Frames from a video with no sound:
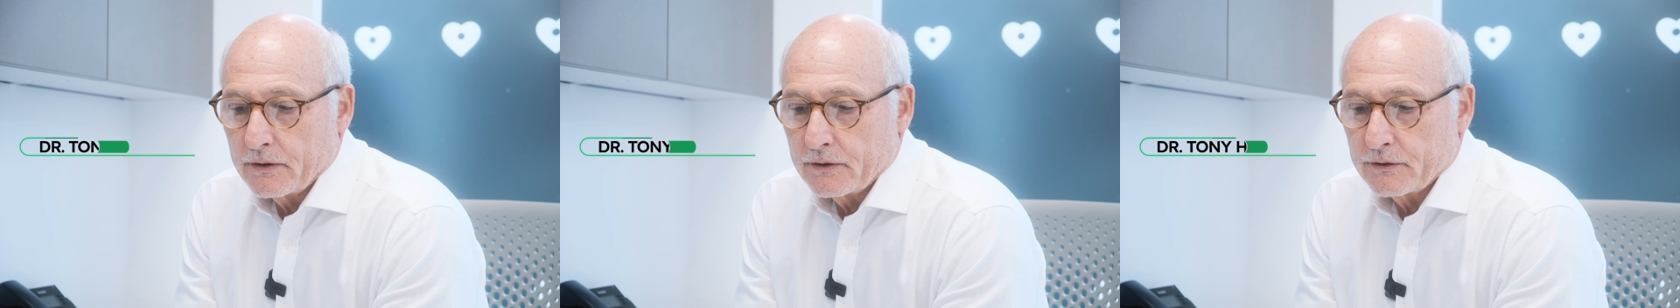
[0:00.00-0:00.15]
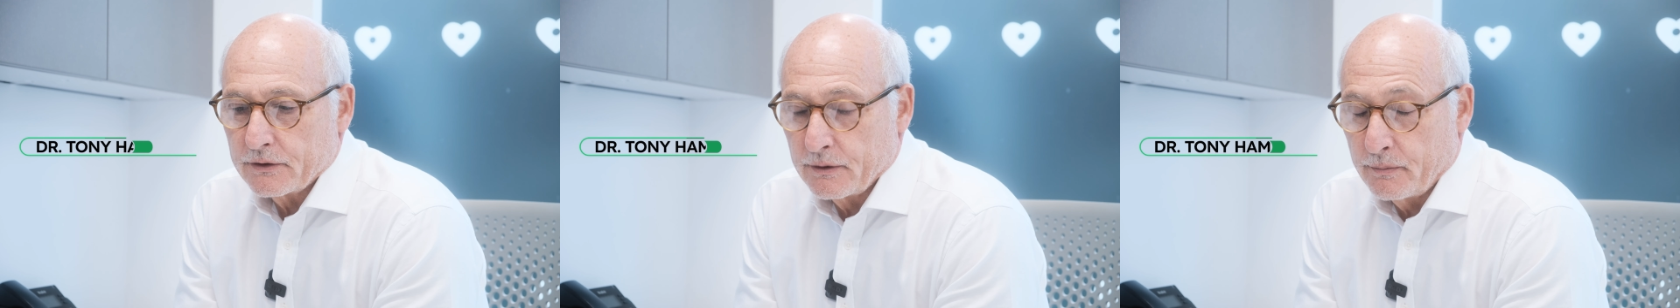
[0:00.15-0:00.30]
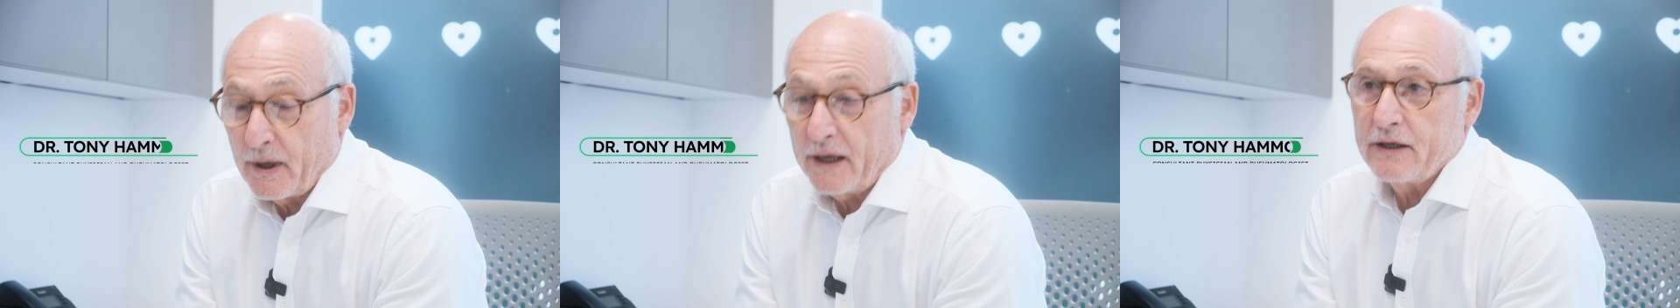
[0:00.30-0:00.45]

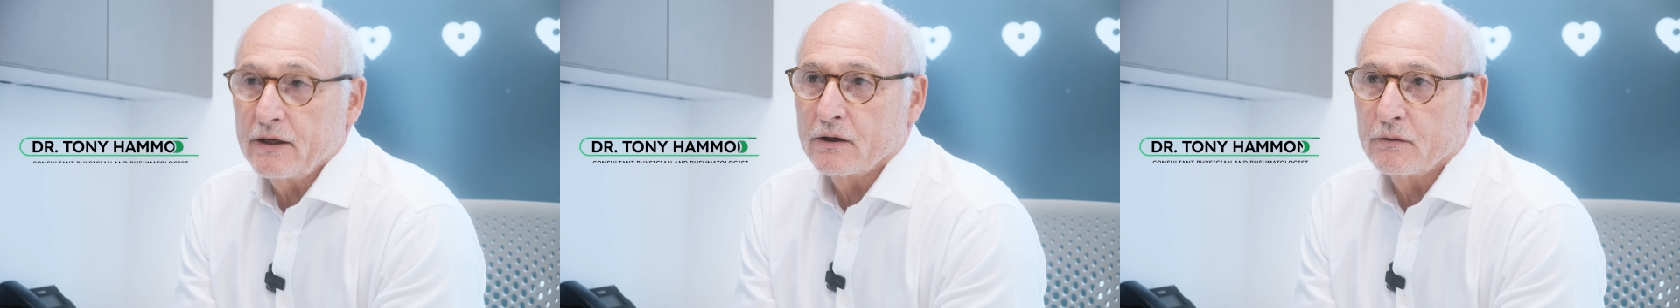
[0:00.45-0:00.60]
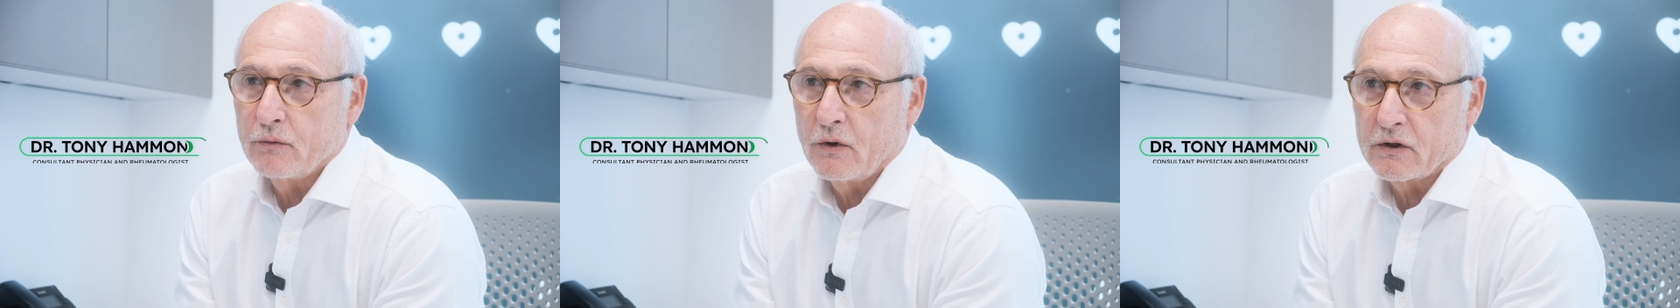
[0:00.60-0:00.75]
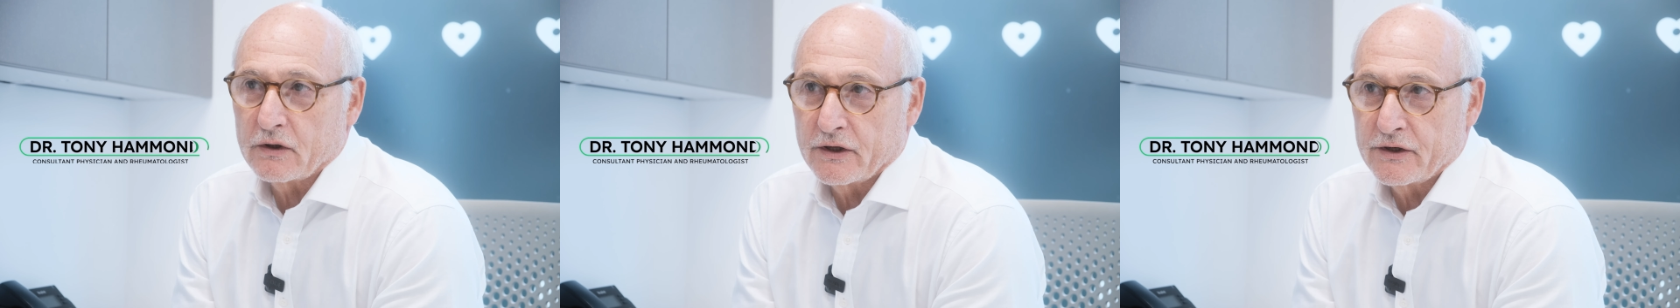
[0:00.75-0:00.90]
Depending on
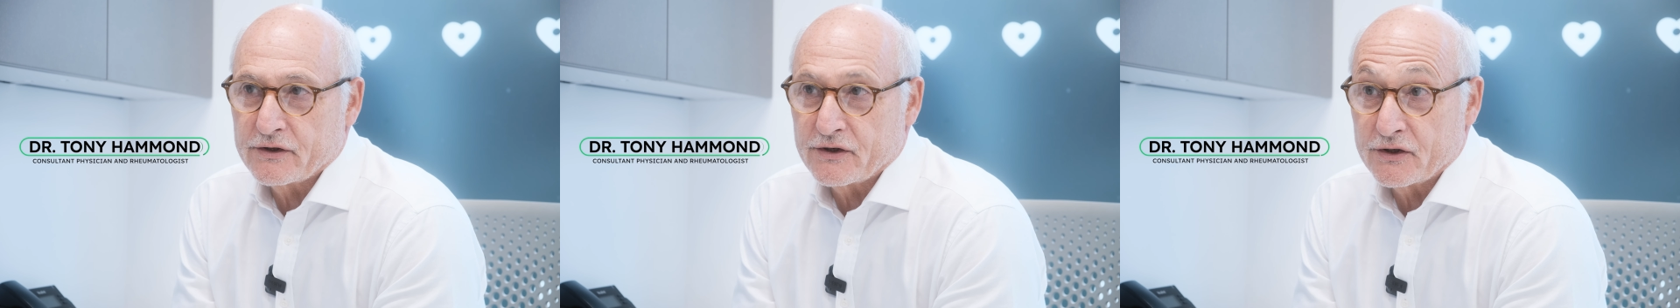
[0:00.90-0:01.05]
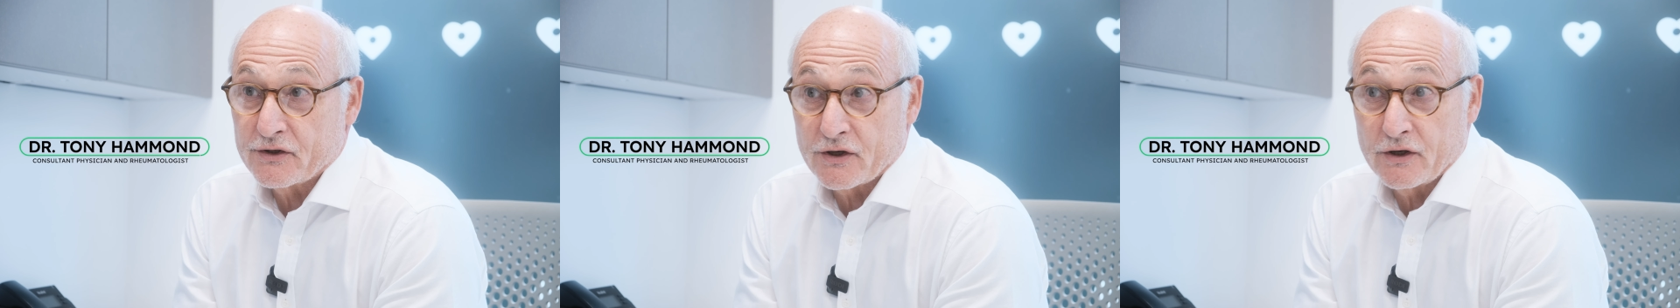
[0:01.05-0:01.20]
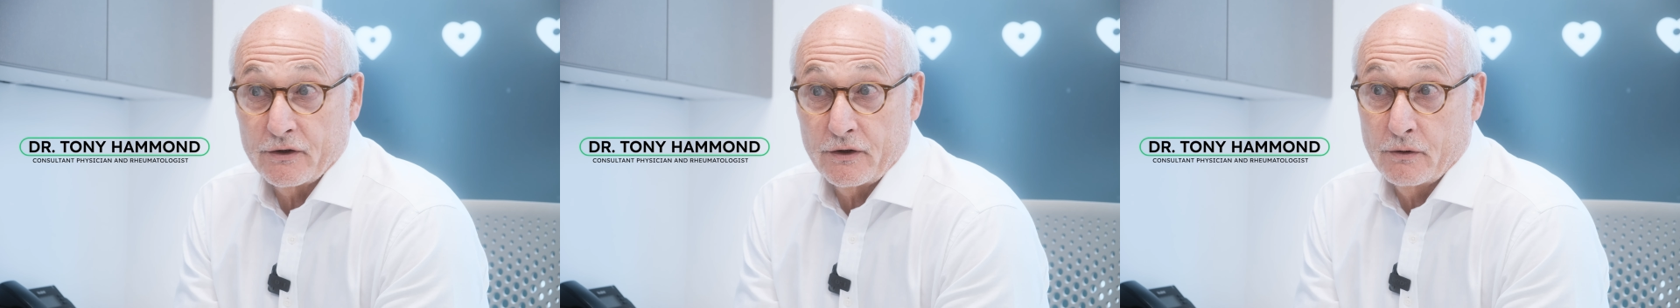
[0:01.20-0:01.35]
what
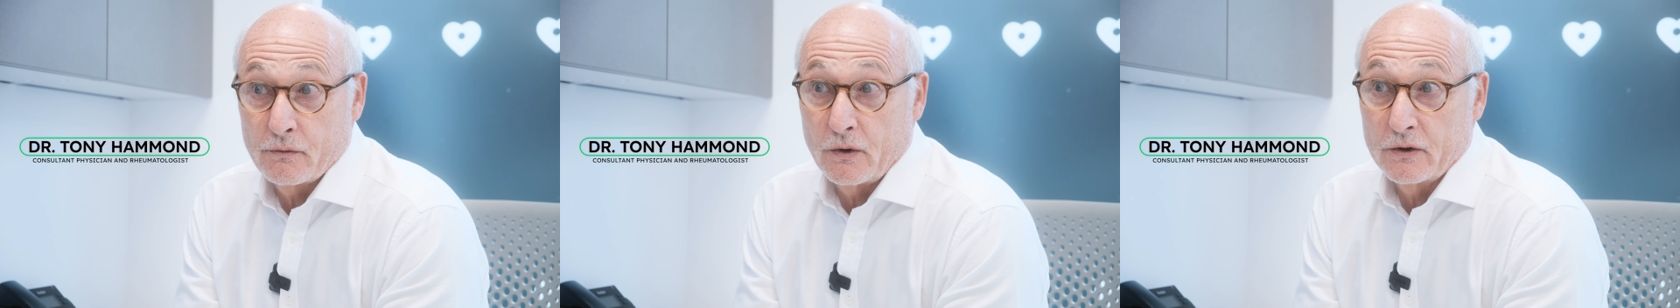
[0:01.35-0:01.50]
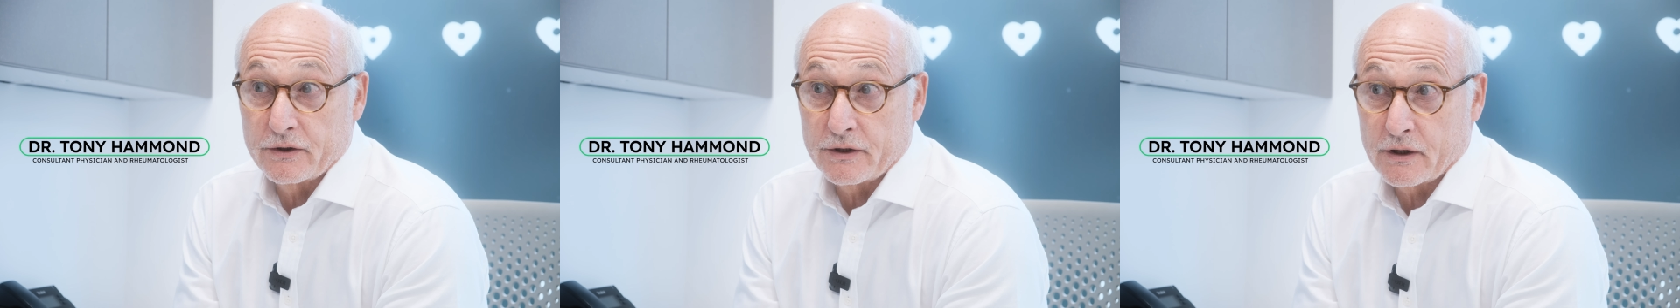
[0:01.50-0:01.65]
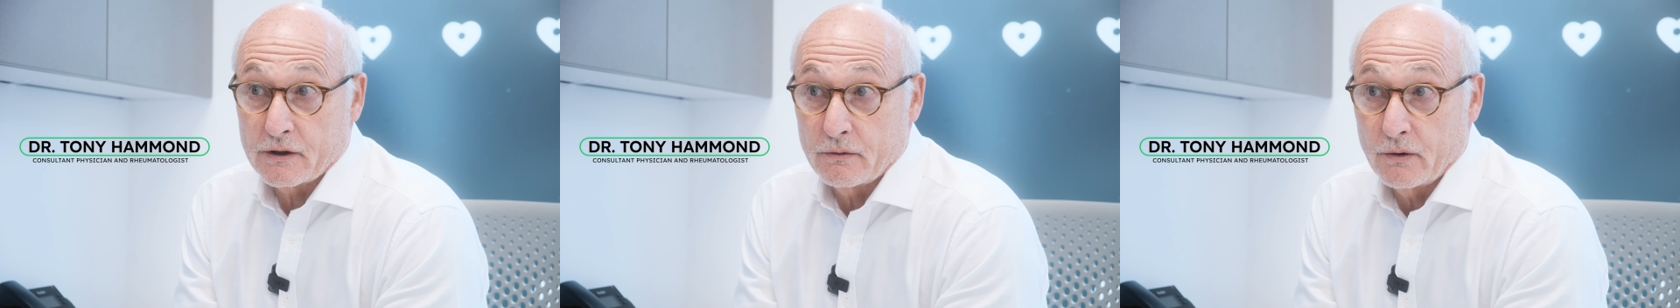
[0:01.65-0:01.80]
literature you want
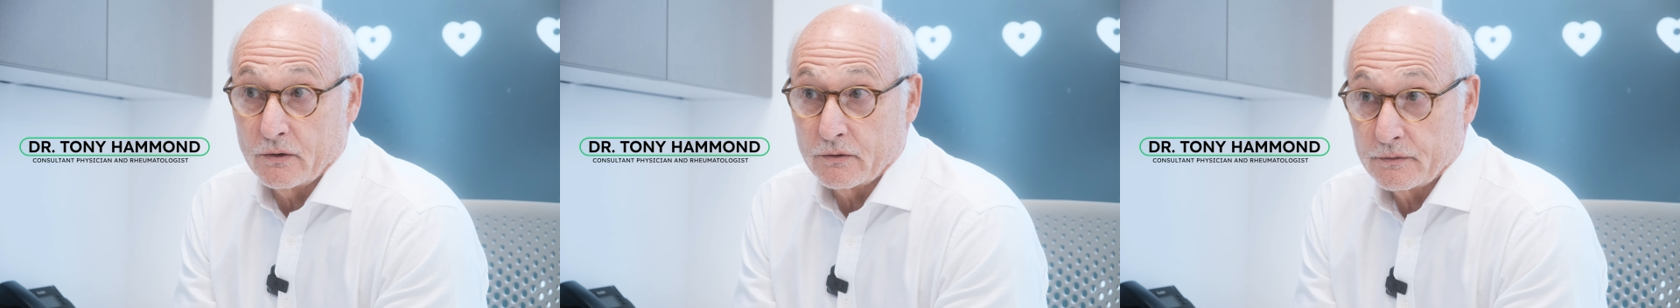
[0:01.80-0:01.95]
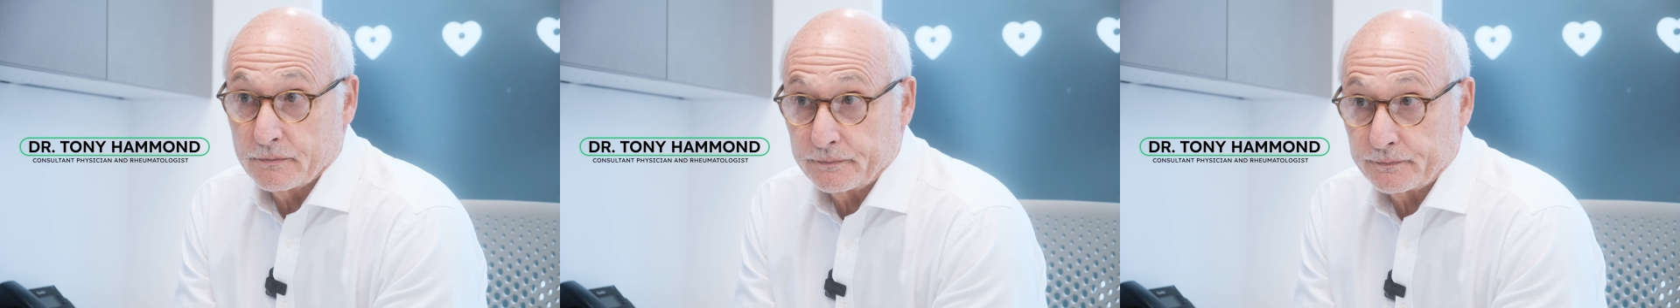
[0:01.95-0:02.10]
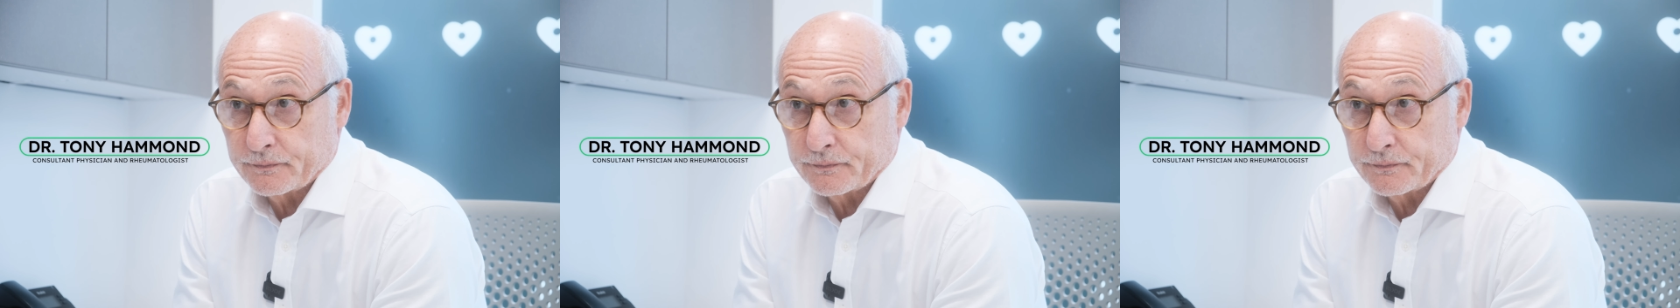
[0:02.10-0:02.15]
to quote,